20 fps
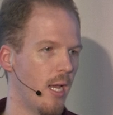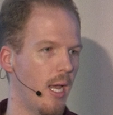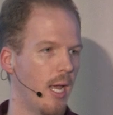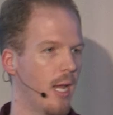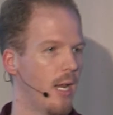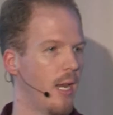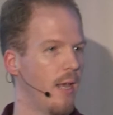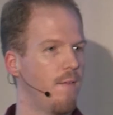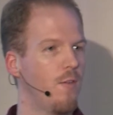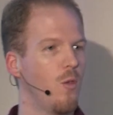
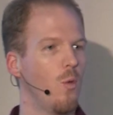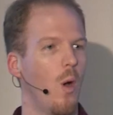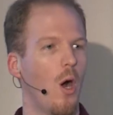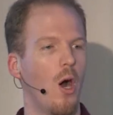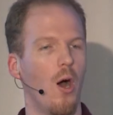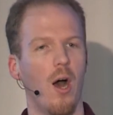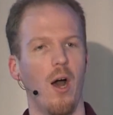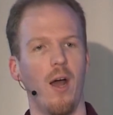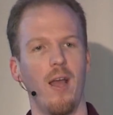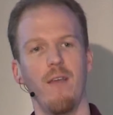And if you,
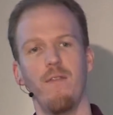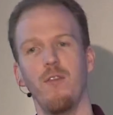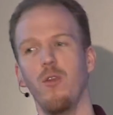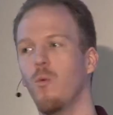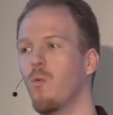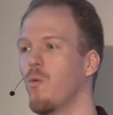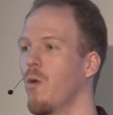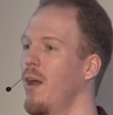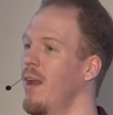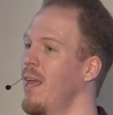if you
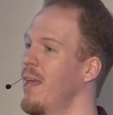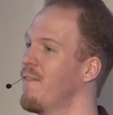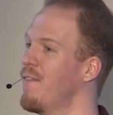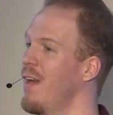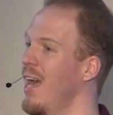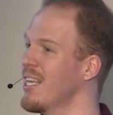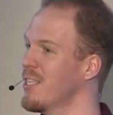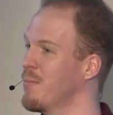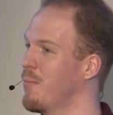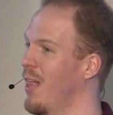run a
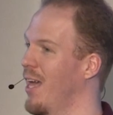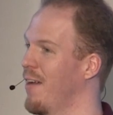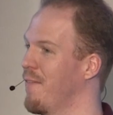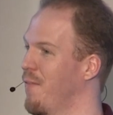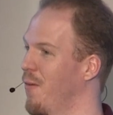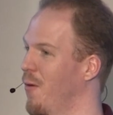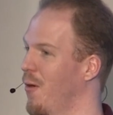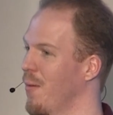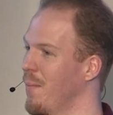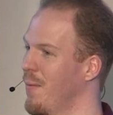fast
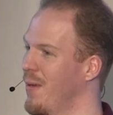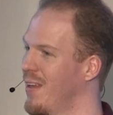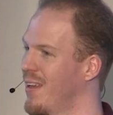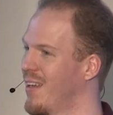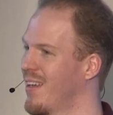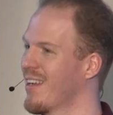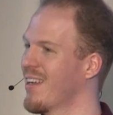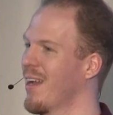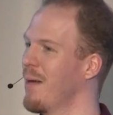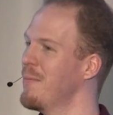platform,
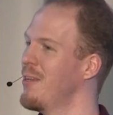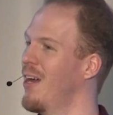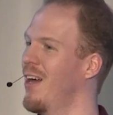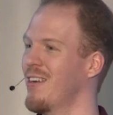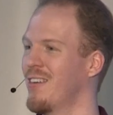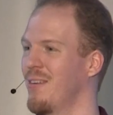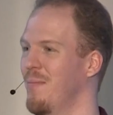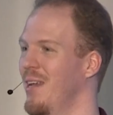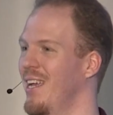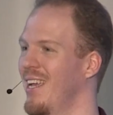come
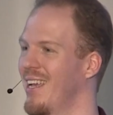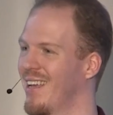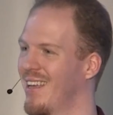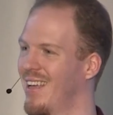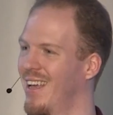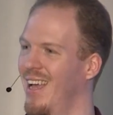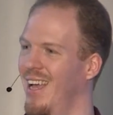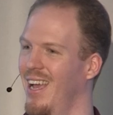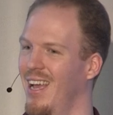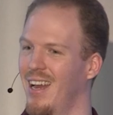talk to me,
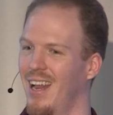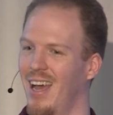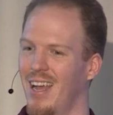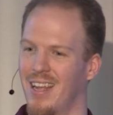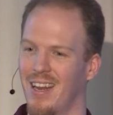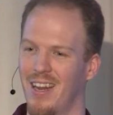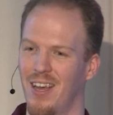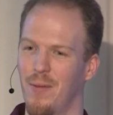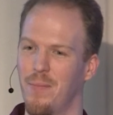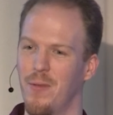and I
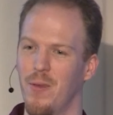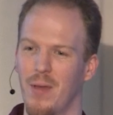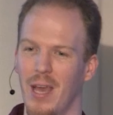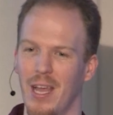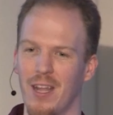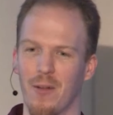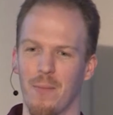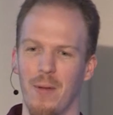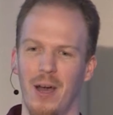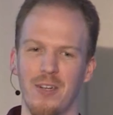can help you get
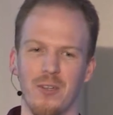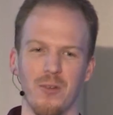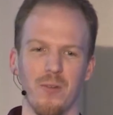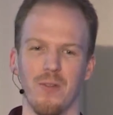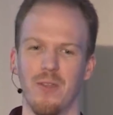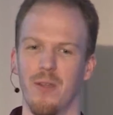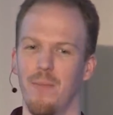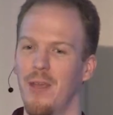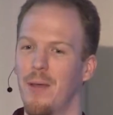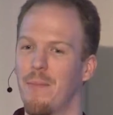your module
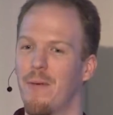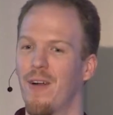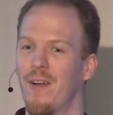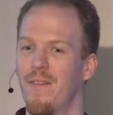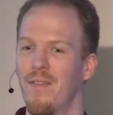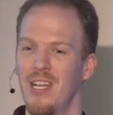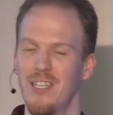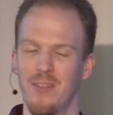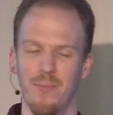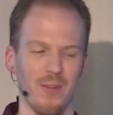to be a part of
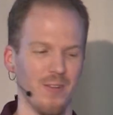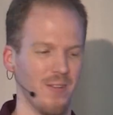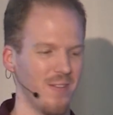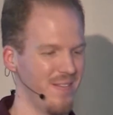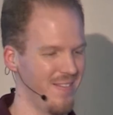Ansible.